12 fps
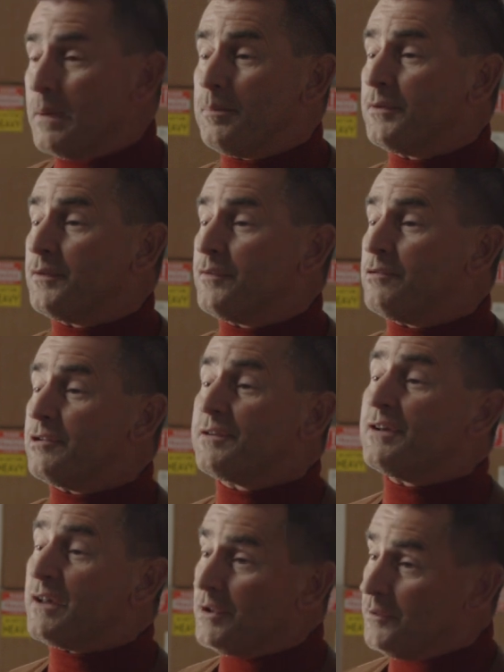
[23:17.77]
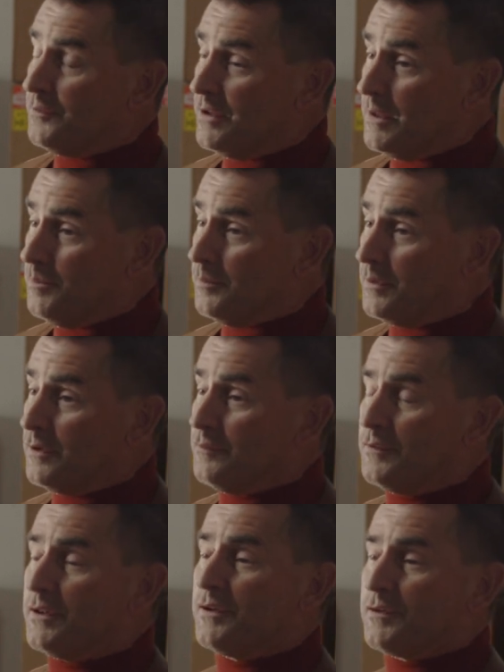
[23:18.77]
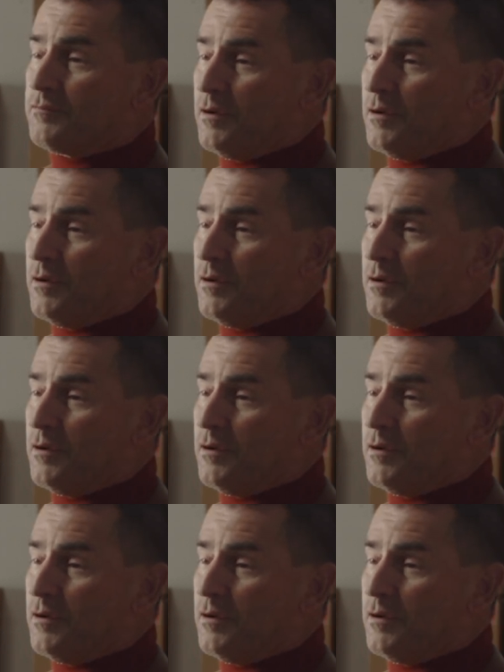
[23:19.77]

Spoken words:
members of your executive team can fill this